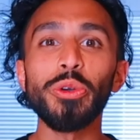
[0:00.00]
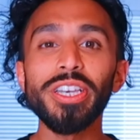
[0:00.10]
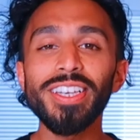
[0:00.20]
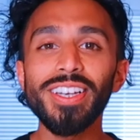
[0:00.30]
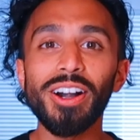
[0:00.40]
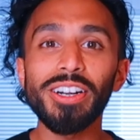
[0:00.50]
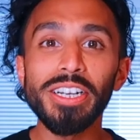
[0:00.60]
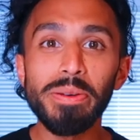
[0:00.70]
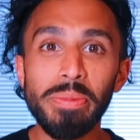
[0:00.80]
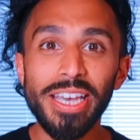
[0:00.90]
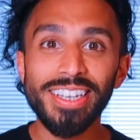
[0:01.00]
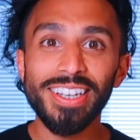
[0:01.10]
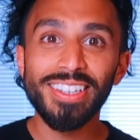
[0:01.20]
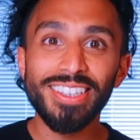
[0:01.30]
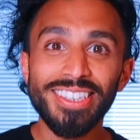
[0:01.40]
We are gonna make
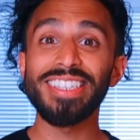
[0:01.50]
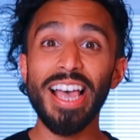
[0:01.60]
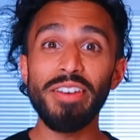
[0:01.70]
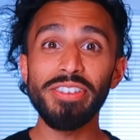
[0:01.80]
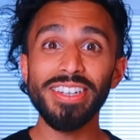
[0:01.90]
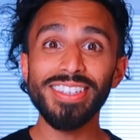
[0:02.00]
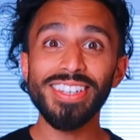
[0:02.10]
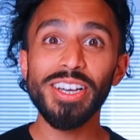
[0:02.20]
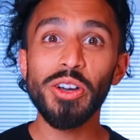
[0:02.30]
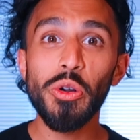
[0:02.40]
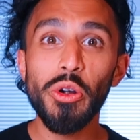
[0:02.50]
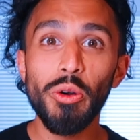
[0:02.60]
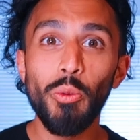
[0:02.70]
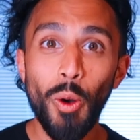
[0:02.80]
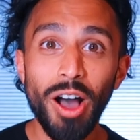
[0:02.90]
seven
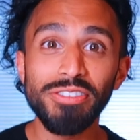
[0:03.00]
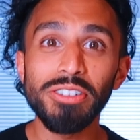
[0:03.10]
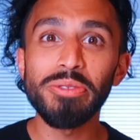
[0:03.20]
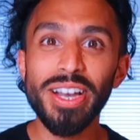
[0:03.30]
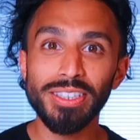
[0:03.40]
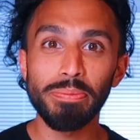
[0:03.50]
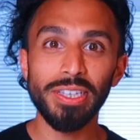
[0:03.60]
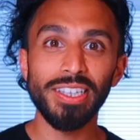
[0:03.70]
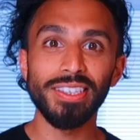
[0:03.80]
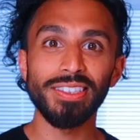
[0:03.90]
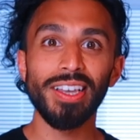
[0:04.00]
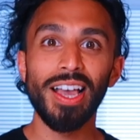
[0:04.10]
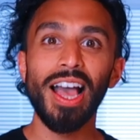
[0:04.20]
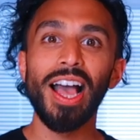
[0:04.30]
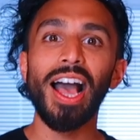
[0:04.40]
waffle recipes
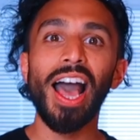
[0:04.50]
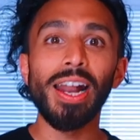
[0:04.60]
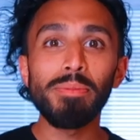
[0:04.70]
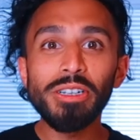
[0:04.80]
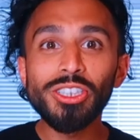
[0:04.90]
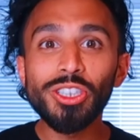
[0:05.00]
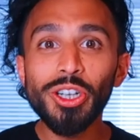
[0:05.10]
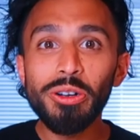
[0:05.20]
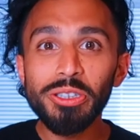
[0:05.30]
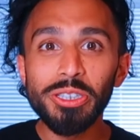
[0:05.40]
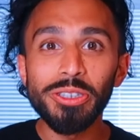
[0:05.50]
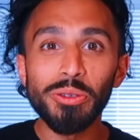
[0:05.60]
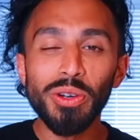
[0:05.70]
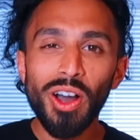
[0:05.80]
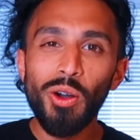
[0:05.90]
and I'm gonna show
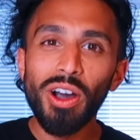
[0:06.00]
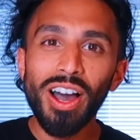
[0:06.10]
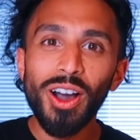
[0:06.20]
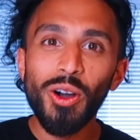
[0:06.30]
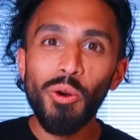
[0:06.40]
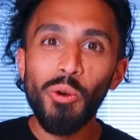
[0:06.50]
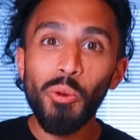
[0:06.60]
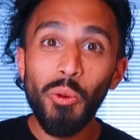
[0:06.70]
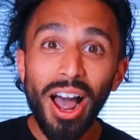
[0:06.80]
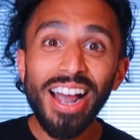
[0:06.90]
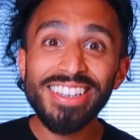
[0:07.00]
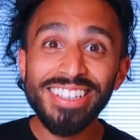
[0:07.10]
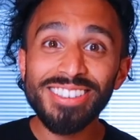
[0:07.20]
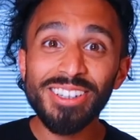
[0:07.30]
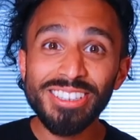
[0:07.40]
you why
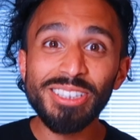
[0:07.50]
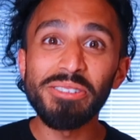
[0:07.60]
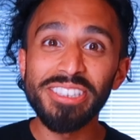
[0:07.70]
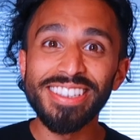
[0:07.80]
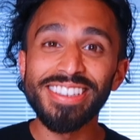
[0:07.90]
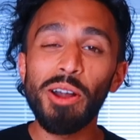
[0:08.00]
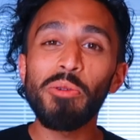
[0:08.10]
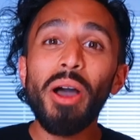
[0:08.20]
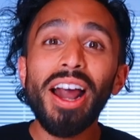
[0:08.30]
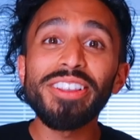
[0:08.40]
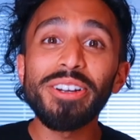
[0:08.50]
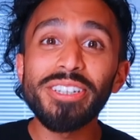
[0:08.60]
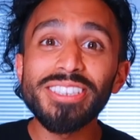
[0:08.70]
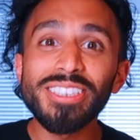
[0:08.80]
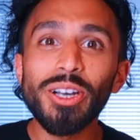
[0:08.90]
these are so good and why
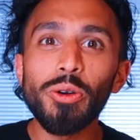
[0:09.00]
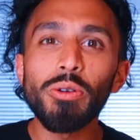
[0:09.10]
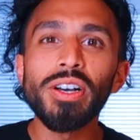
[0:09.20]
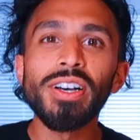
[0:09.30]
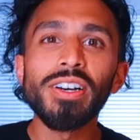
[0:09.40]
they're so